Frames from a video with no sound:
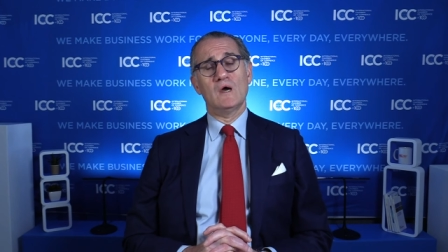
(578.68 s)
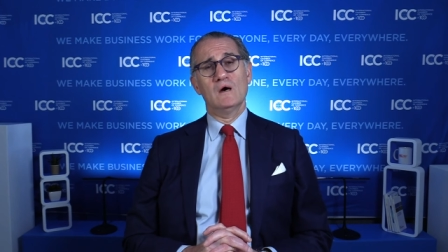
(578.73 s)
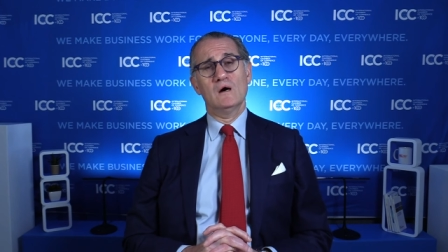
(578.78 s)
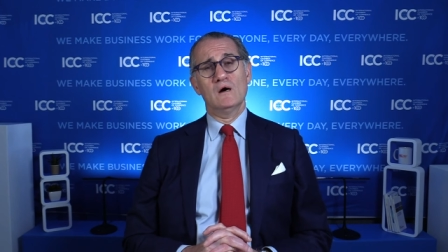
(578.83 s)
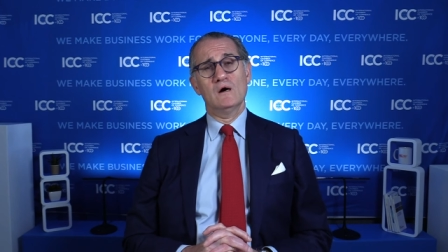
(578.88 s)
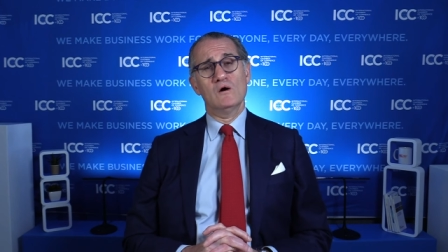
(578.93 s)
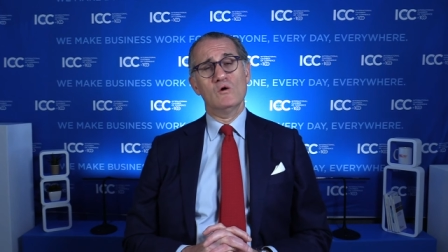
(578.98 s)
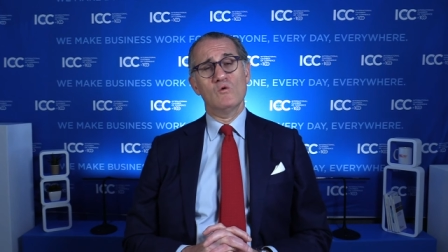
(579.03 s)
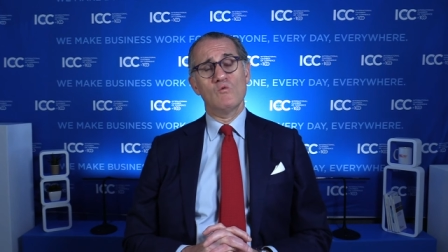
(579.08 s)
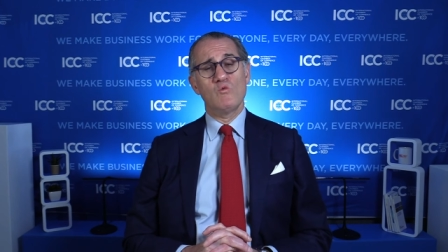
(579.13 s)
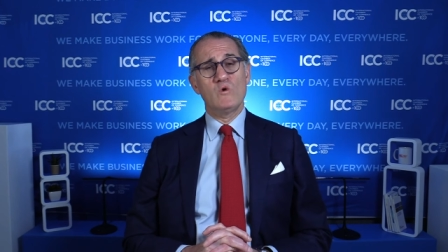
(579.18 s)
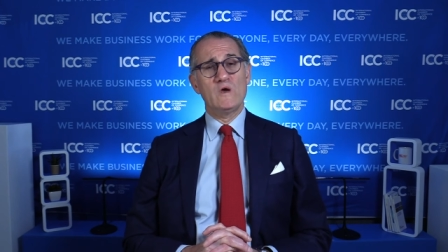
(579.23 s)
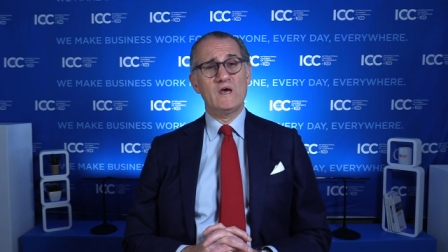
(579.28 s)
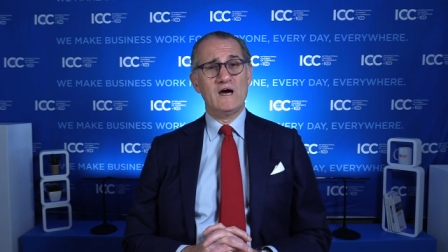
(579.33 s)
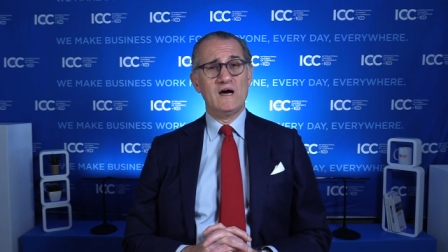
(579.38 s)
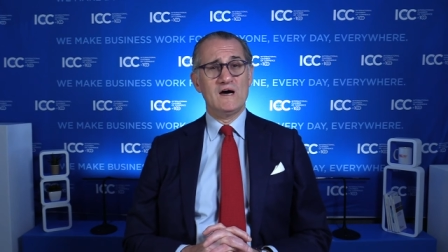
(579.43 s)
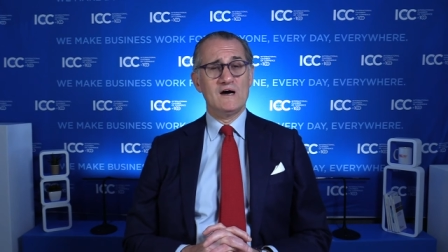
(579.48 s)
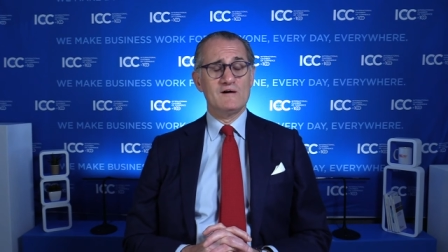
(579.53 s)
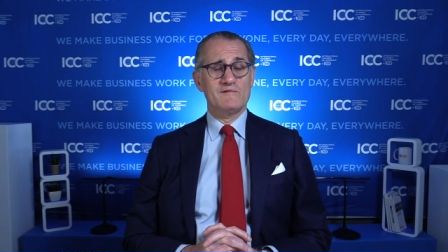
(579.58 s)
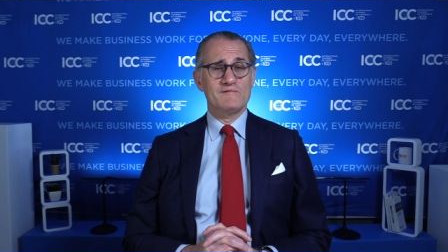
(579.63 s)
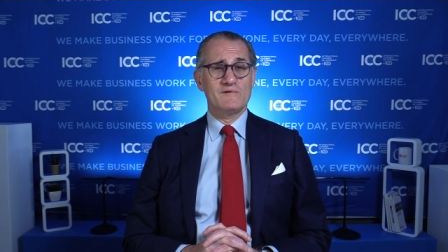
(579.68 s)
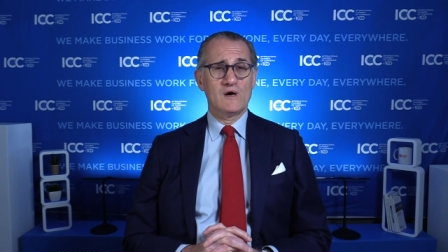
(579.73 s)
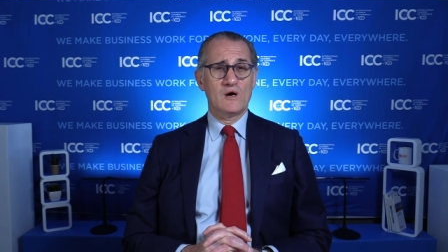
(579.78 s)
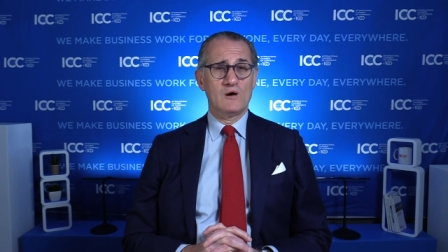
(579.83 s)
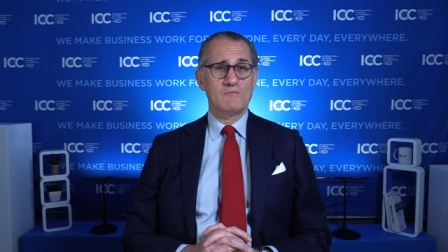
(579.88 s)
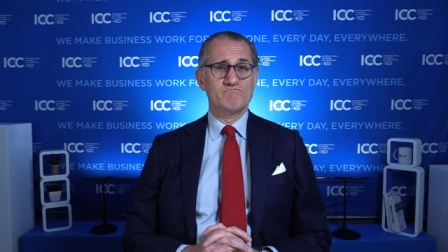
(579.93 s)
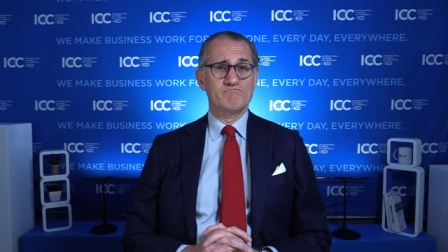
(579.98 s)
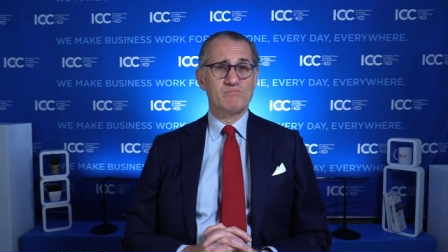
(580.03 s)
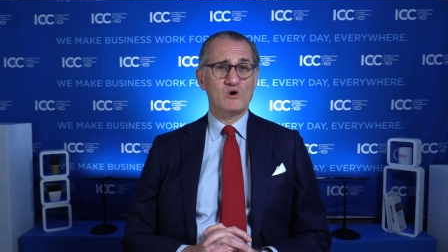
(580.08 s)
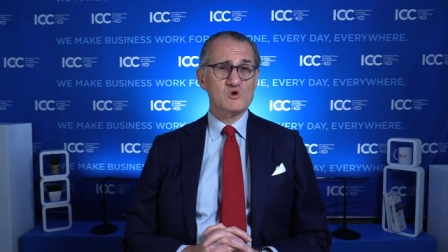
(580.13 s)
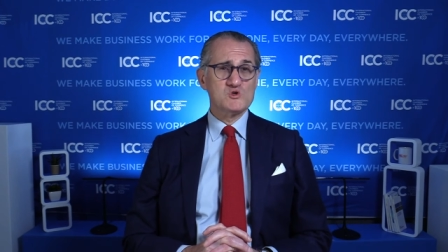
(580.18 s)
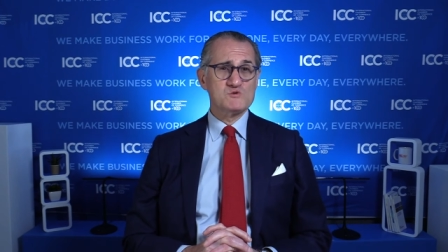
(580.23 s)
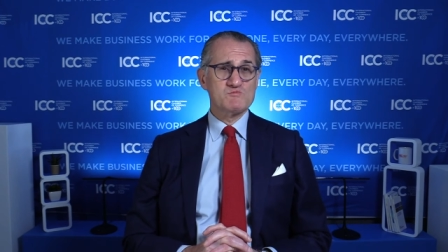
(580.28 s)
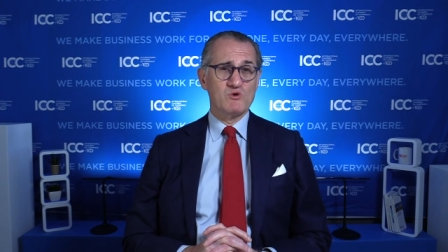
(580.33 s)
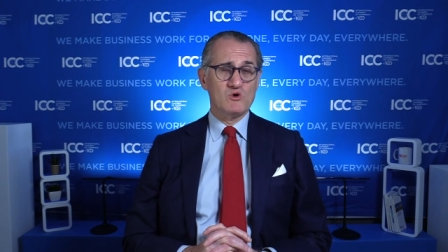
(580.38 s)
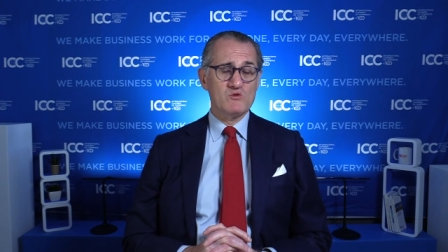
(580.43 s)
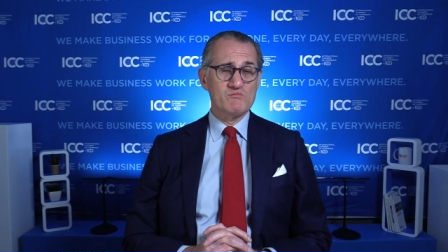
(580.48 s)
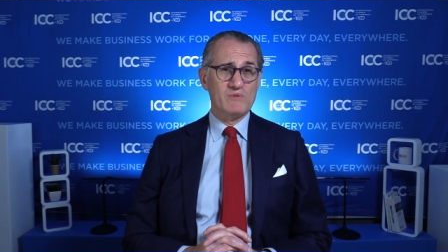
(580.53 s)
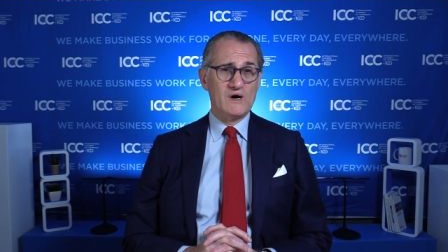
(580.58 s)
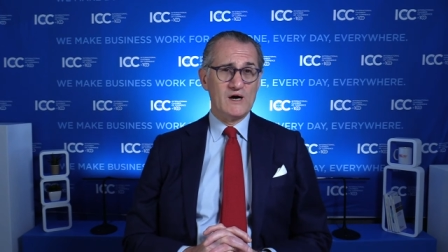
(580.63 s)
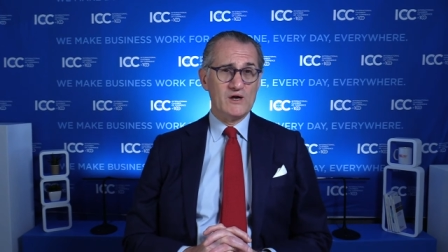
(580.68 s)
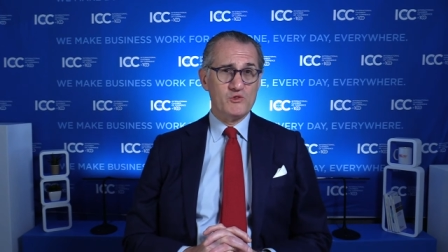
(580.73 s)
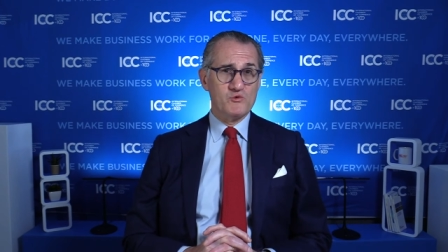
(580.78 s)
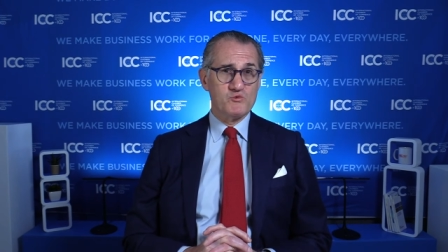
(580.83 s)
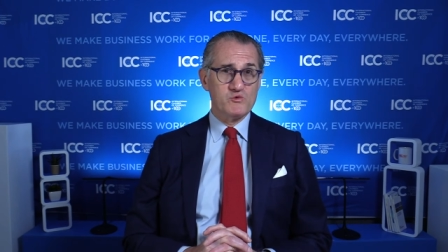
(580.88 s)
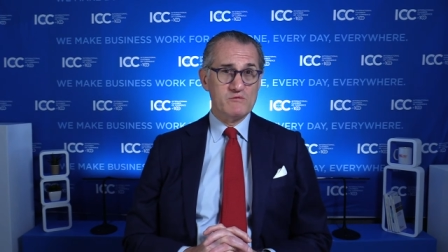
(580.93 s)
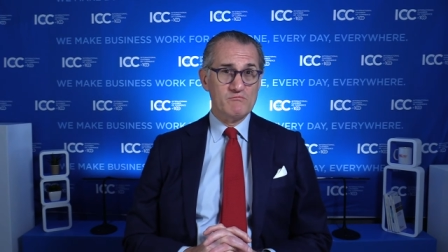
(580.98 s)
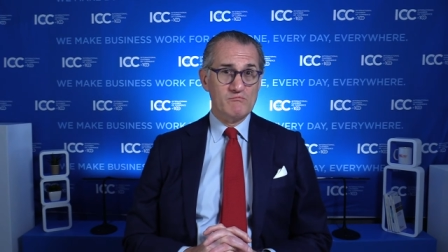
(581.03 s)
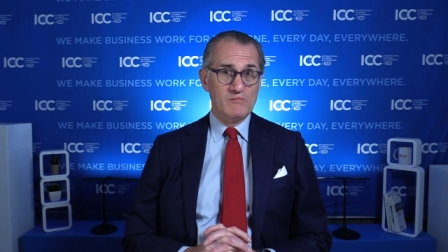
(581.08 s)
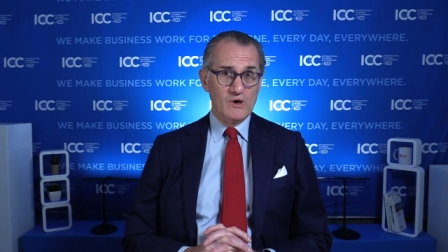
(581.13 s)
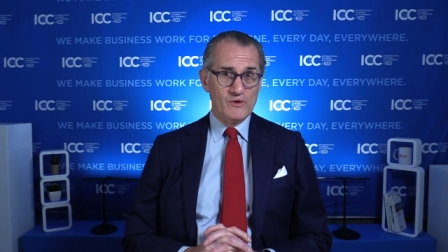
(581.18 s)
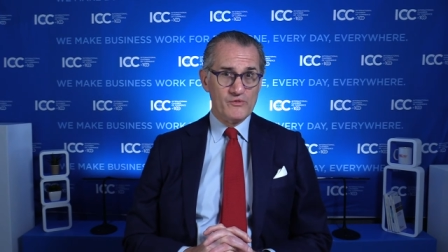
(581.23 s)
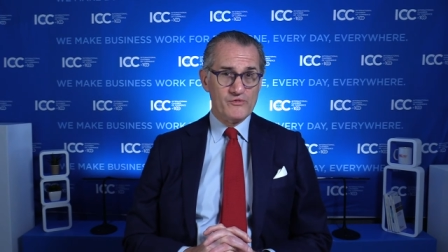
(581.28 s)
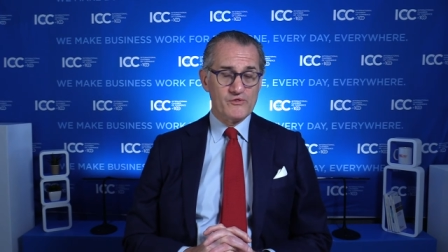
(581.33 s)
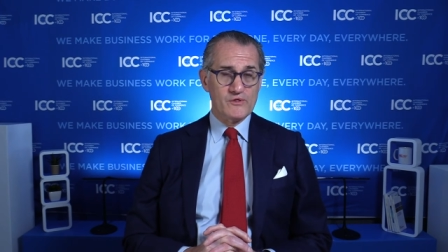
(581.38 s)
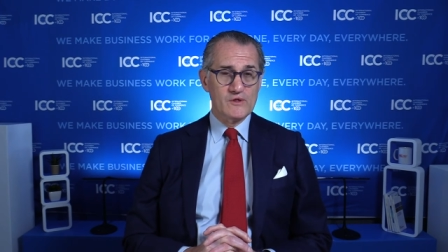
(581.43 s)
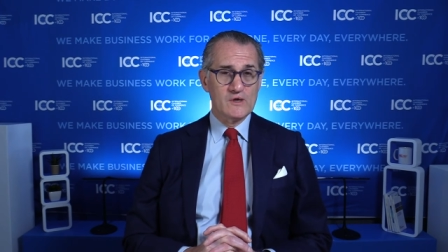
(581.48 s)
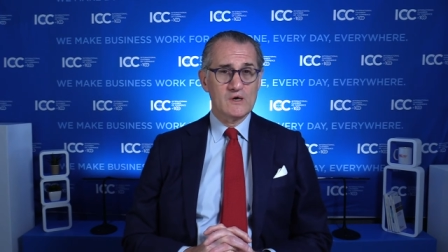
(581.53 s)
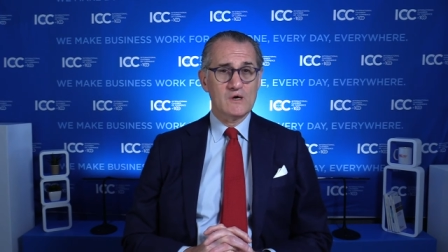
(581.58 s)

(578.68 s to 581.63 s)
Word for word: Uh, we have postponed by three months